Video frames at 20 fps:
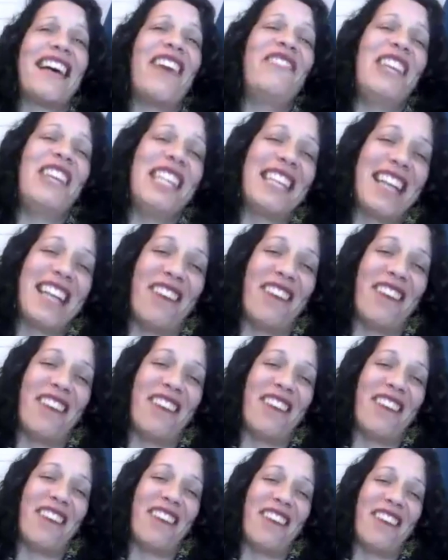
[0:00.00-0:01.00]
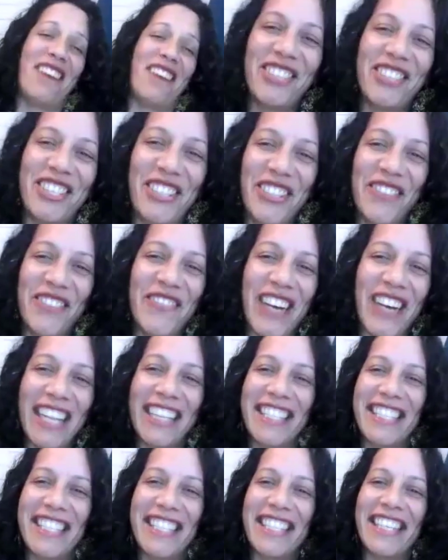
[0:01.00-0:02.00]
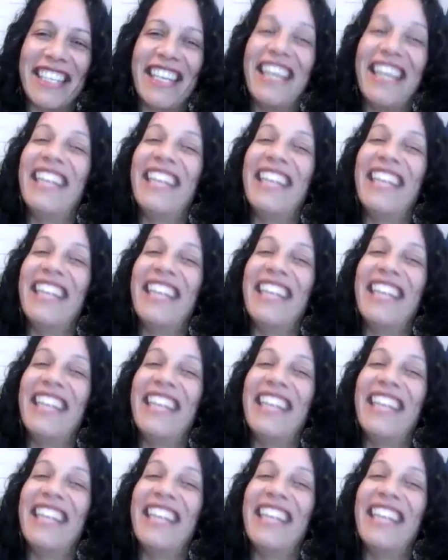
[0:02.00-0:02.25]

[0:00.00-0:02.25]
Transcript: i mean come on it was two months